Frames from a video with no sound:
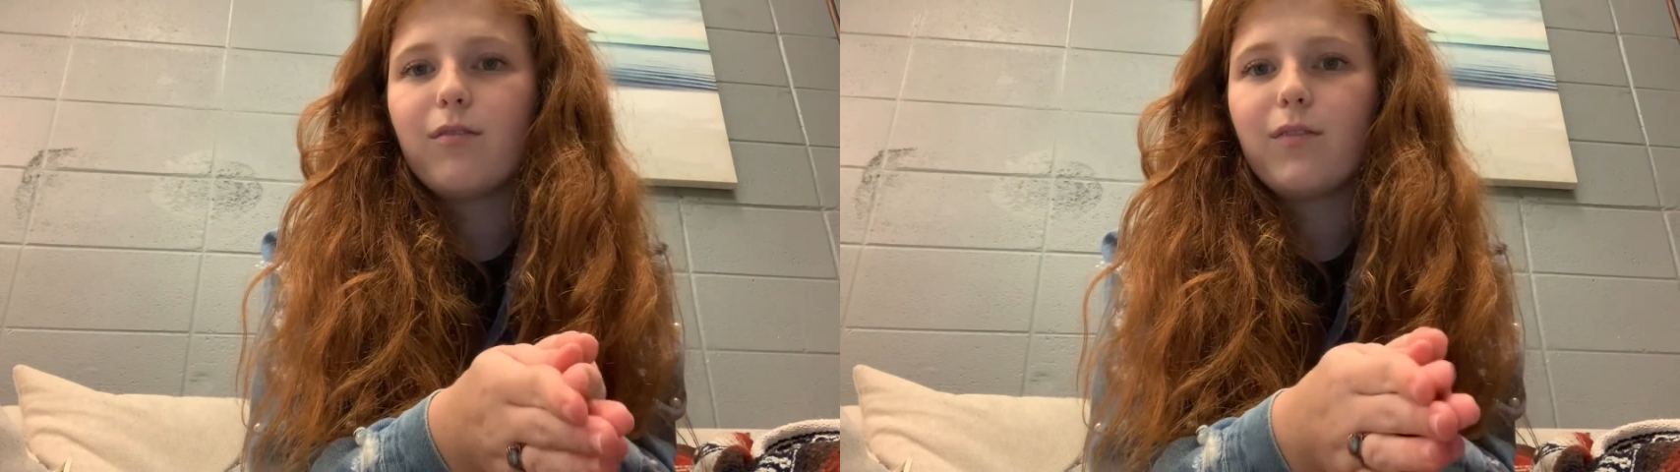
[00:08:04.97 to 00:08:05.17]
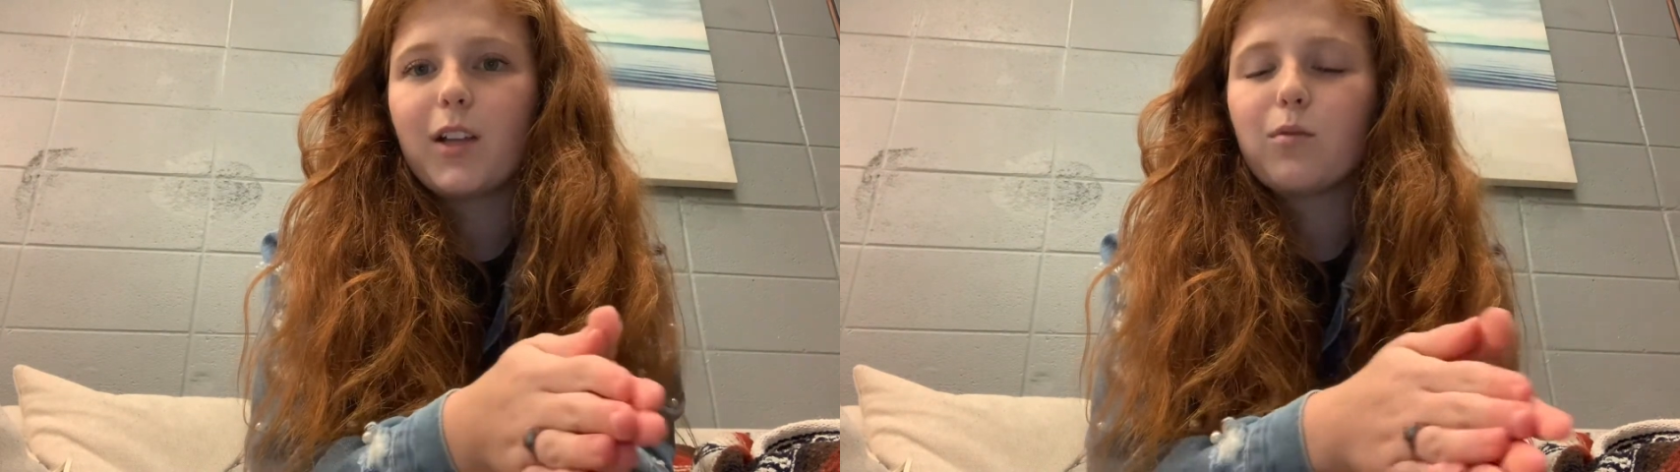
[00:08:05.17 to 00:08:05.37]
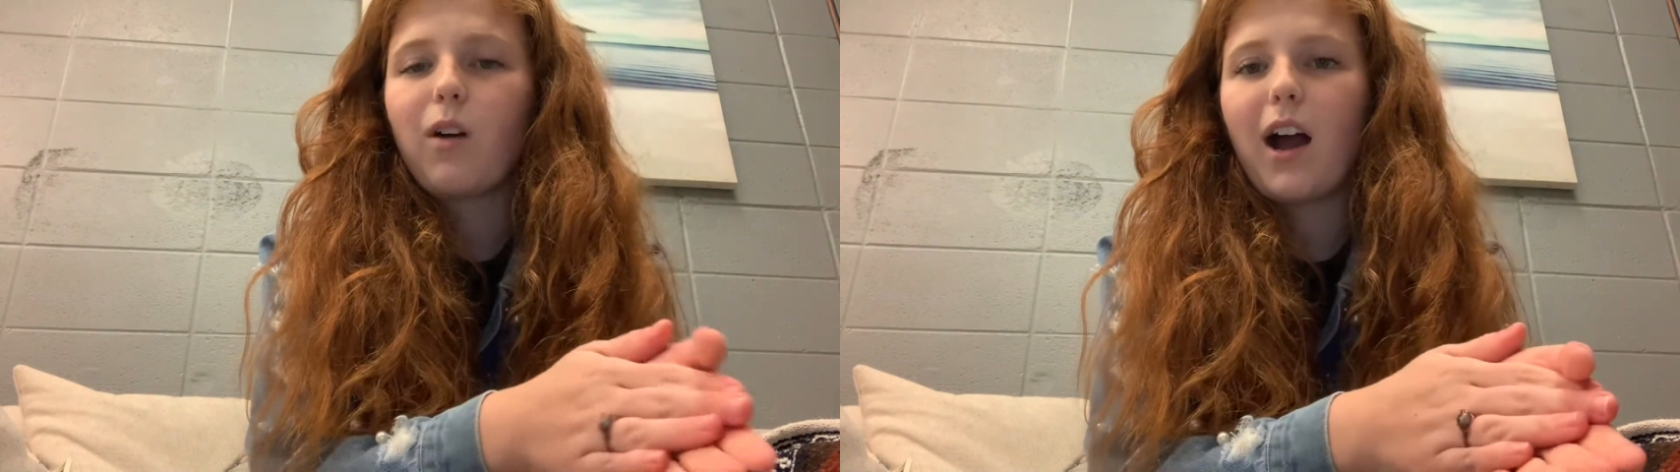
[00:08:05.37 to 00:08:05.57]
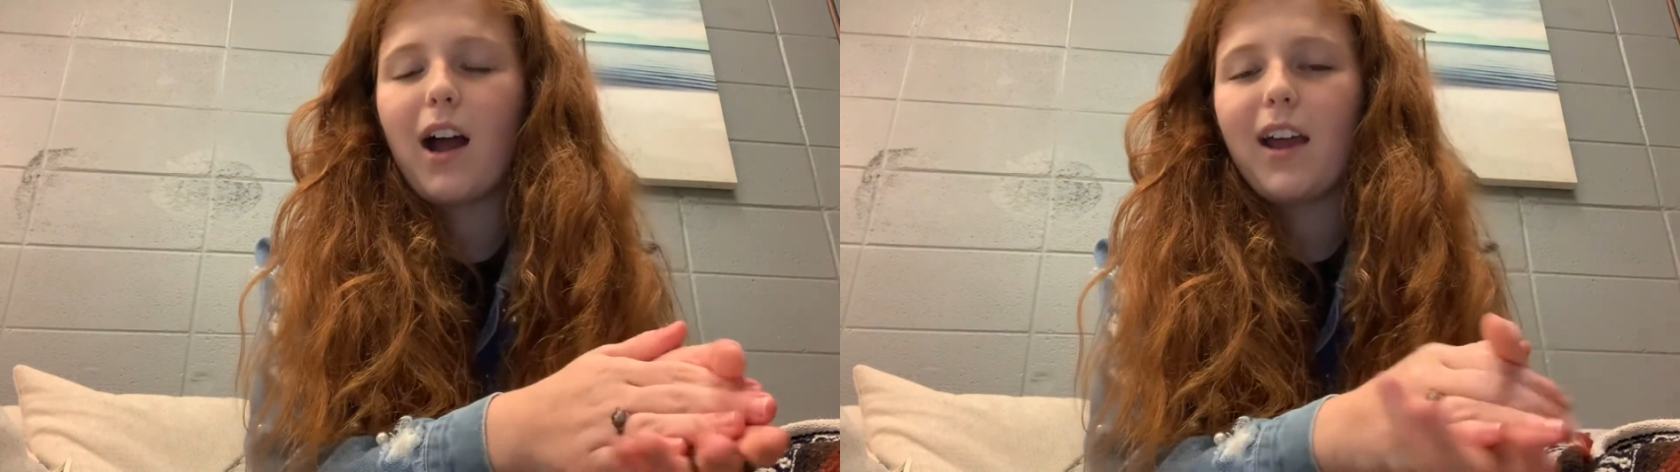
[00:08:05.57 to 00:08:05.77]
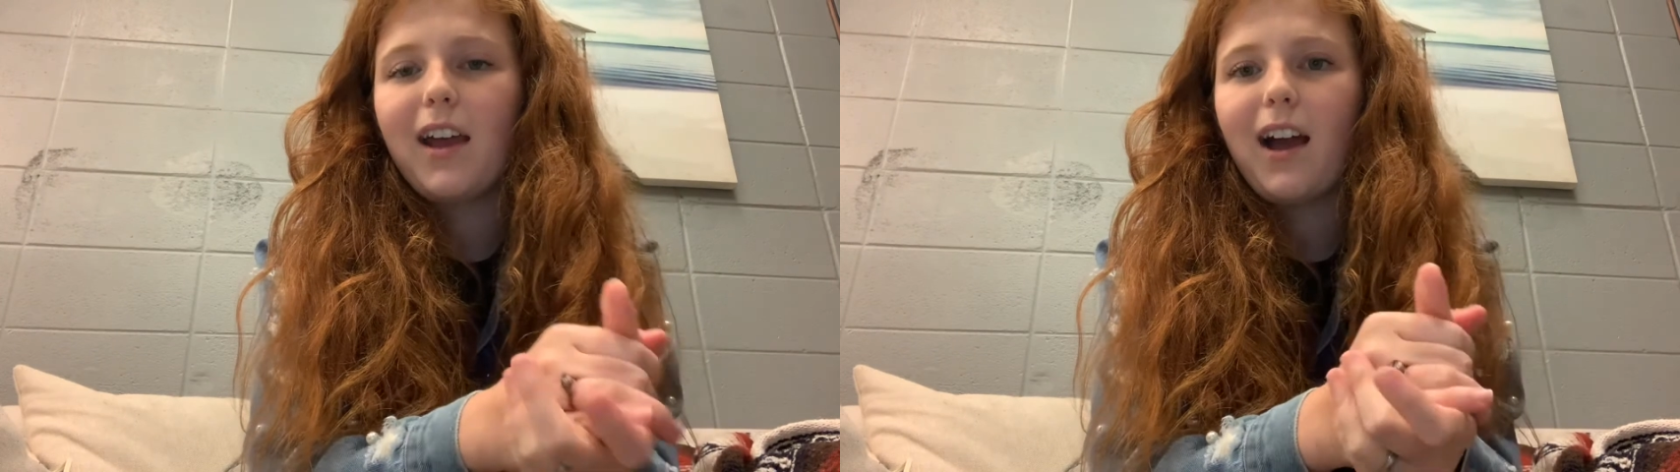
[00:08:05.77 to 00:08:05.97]
that's
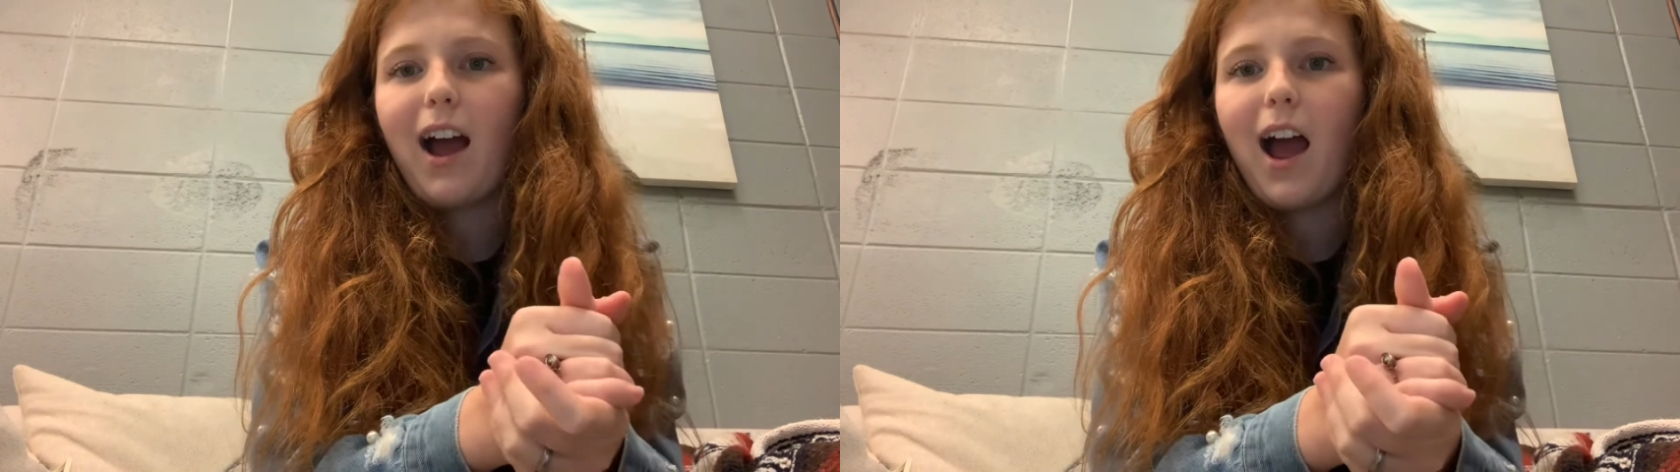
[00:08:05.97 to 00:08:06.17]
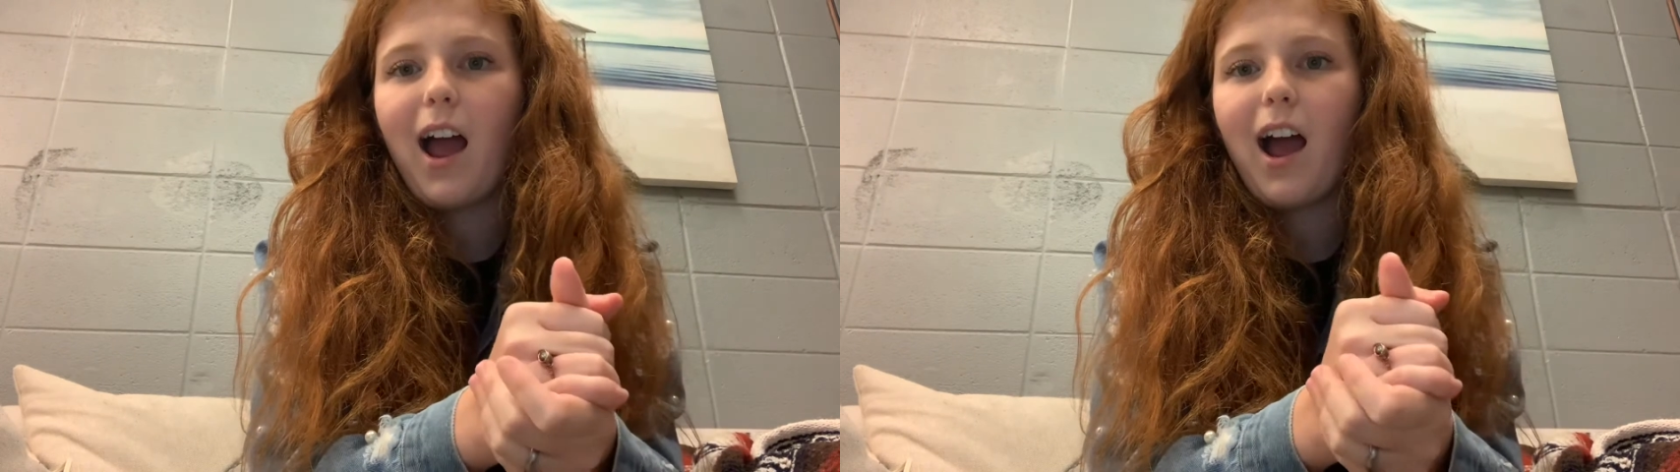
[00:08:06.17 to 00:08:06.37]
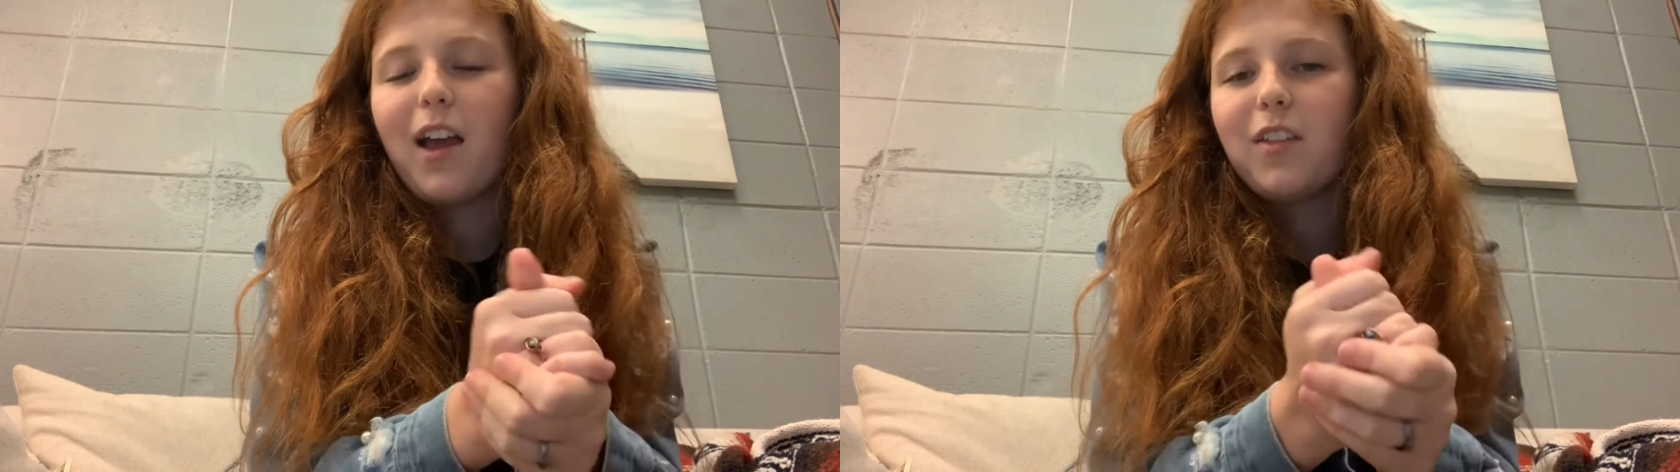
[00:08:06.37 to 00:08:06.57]
why I